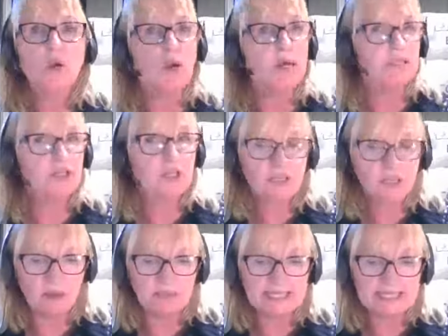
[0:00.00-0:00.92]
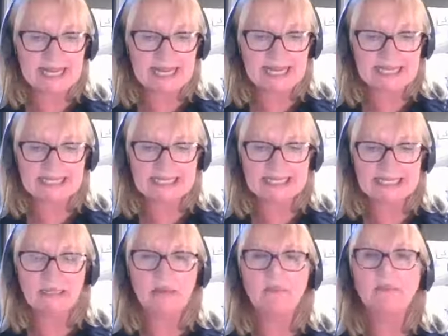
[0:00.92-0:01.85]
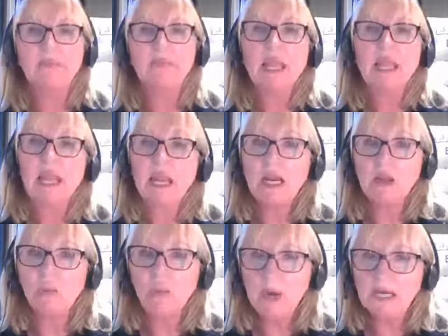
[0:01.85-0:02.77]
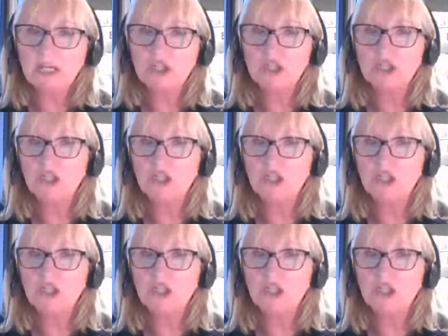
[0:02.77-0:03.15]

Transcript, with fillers: Question number six. In which